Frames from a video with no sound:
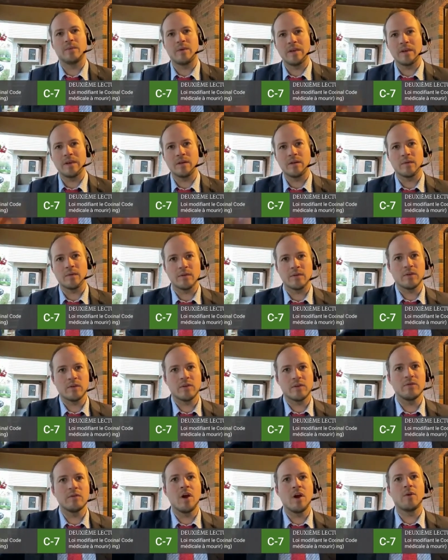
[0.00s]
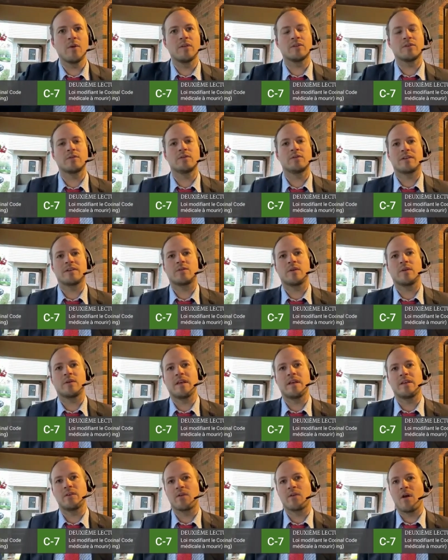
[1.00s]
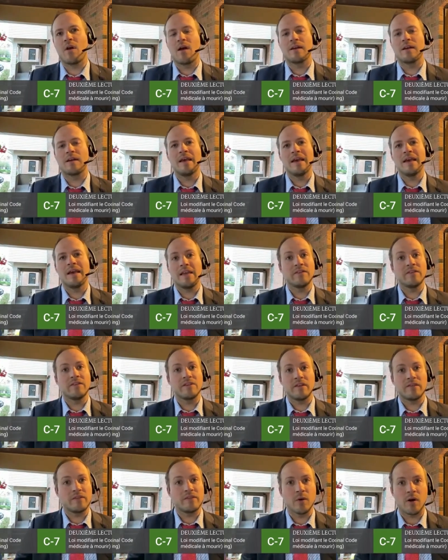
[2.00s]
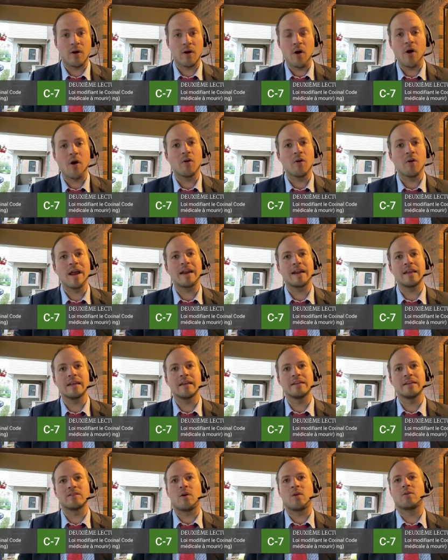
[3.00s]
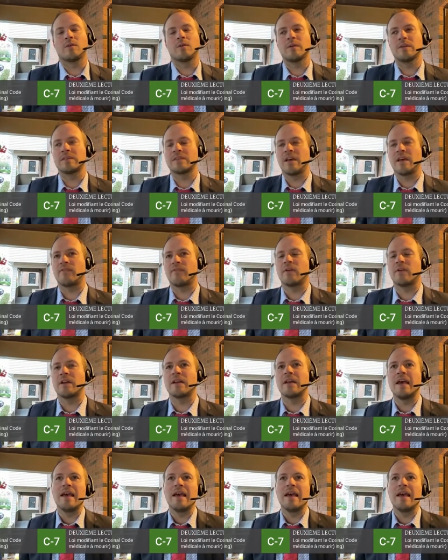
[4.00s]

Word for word: We, you, you know the trajectory that you're on, even if you are already intolerably suffering.